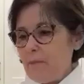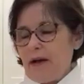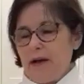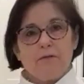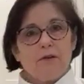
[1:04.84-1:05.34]

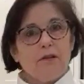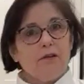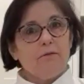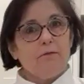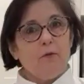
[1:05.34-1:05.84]
about
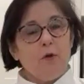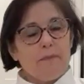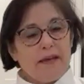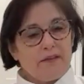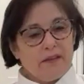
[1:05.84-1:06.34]
four
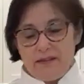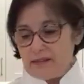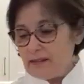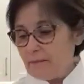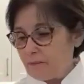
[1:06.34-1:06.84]

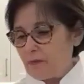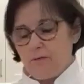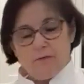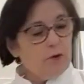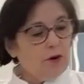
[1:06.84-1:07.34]
methods
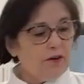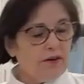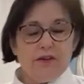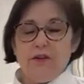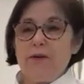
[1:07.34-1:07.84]
for
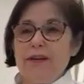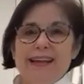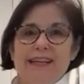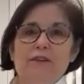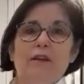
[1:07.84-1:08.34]
you. And
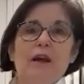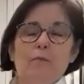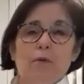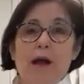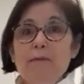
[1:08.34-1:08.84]
I could
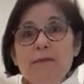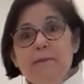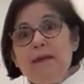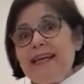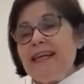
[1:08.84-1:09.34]

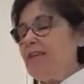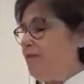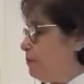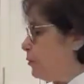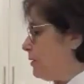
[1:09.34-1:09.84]
probably make it
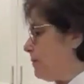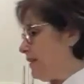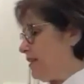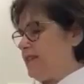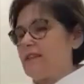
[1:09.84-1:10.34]
even more
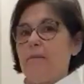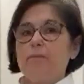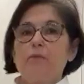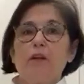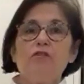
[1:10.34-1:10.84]
methods.
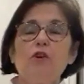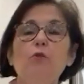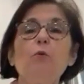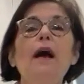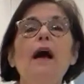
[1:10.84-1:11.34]

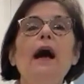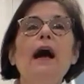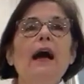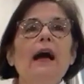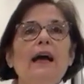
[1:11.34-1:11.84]
So
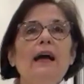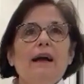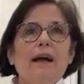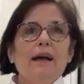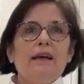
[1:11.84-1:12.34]

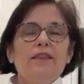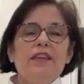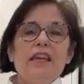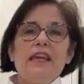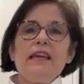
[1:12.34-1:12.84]

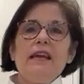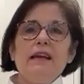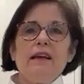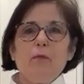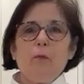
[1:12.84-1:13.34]
the
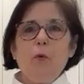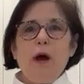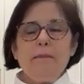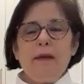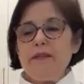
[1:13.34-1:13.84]

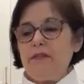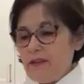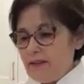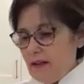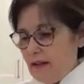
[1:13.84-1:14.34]
one
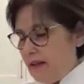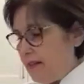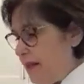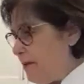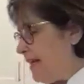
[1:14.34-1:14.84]
method,
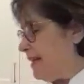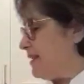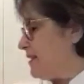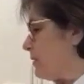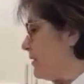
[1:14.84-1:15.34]
let me get
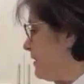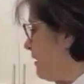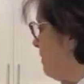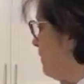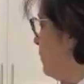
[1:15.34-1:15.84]
some stuff